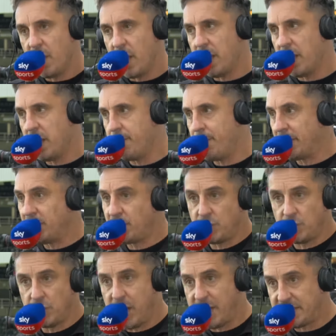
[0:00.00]

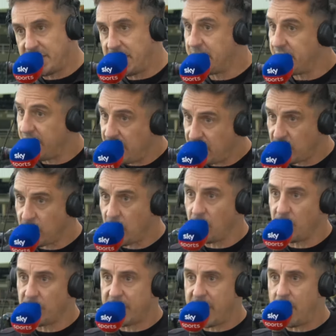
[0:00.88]
Manchester United are decent
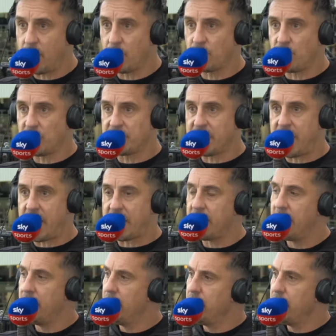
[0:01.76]
on the counter-attack.